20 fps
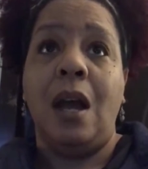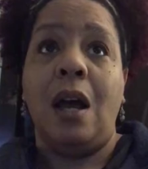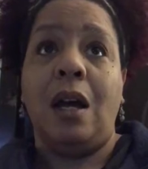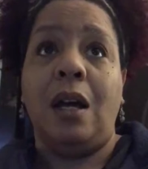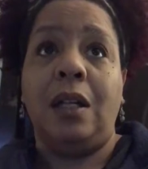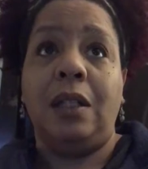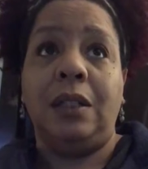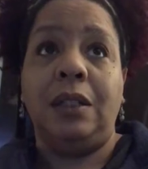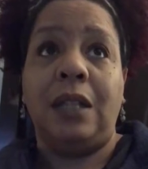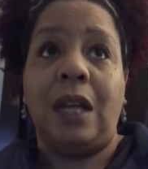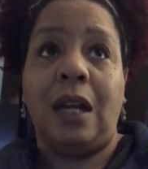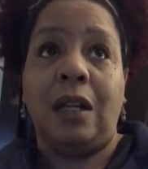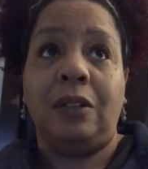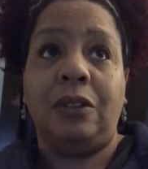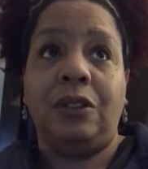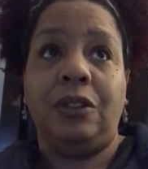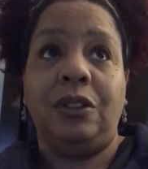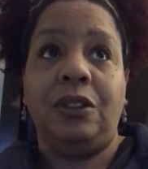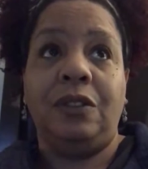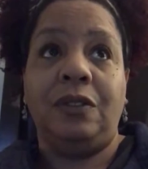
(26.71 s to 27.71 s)
a
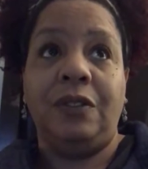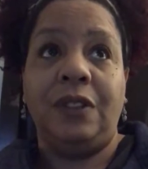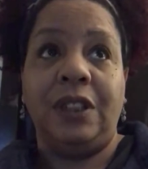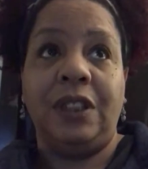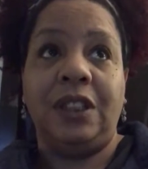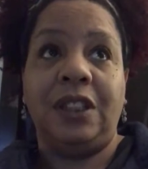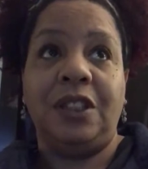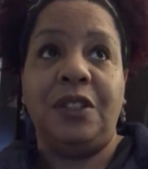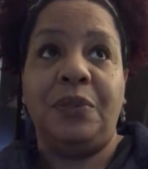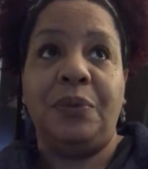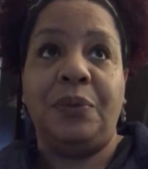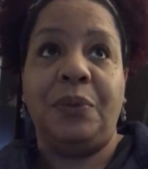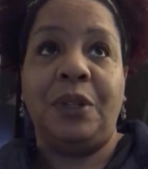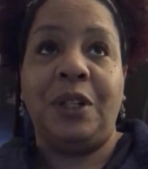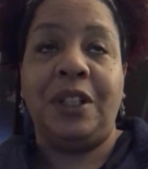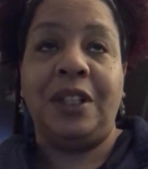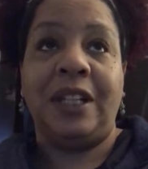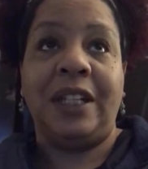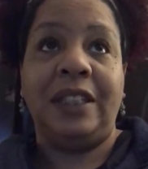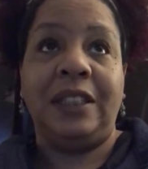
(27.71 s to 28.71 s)
doctor's visit
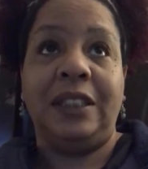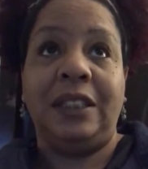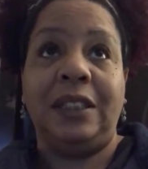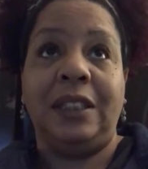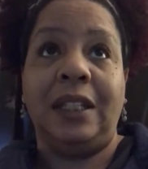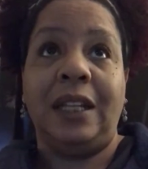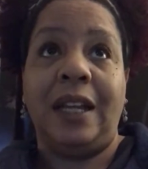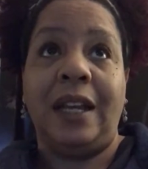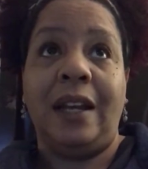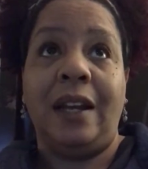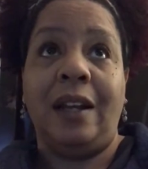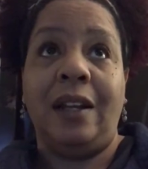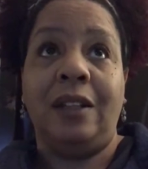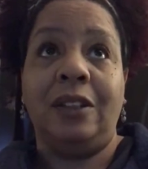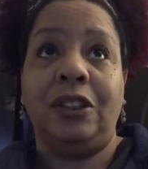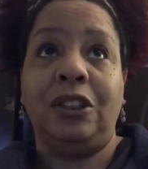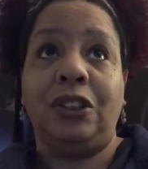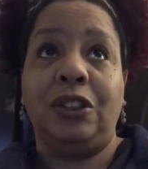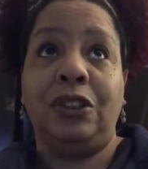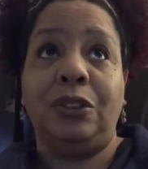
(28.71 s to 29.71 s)
where they took
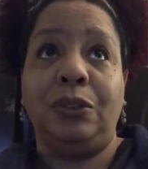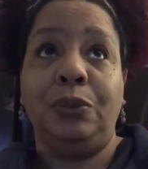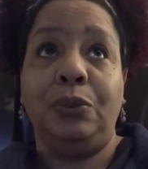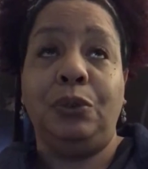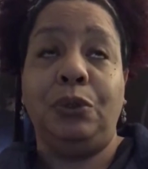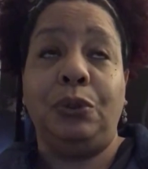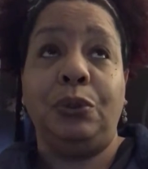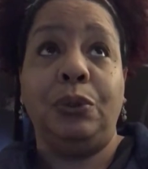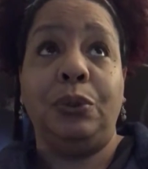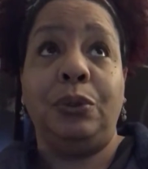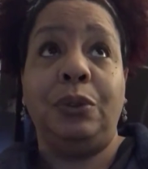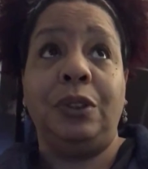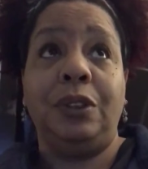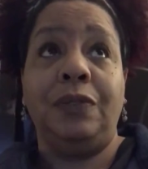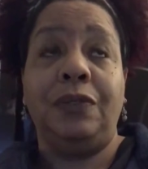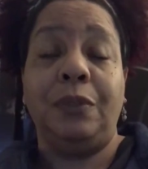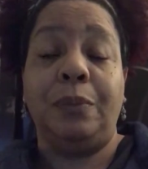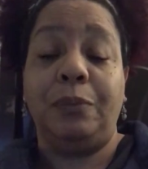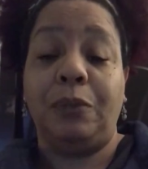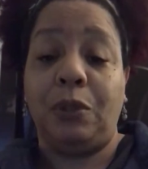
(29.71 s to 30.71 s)
out sutures
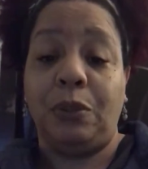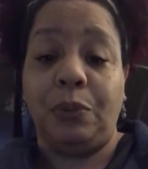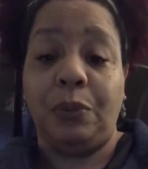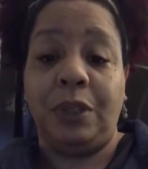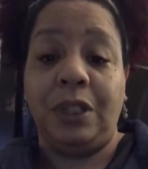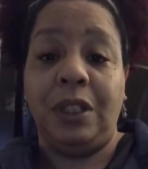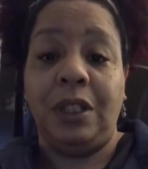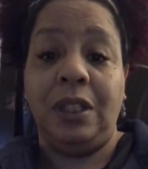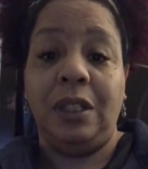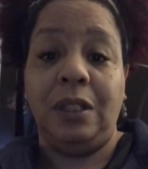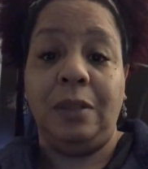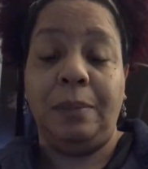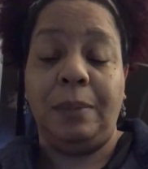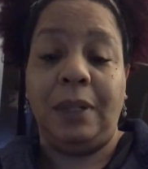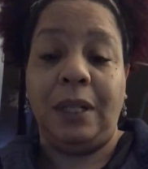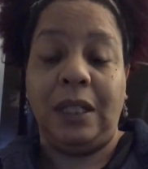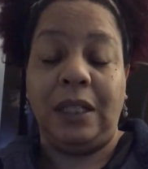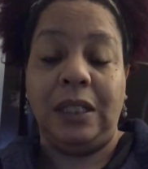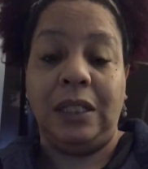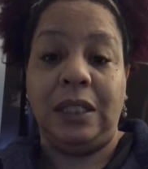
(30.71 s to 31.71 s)
from three
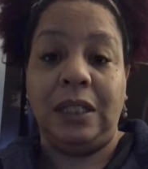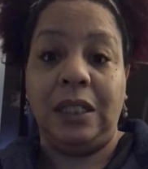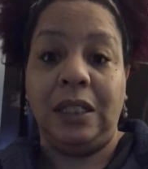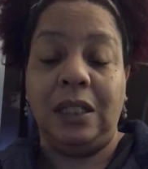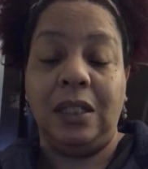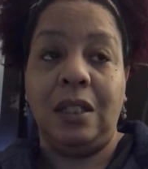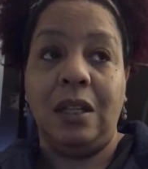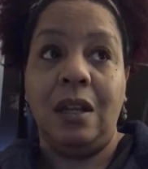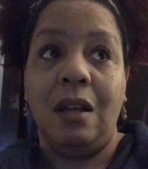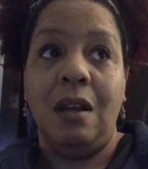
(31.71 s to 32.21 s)
places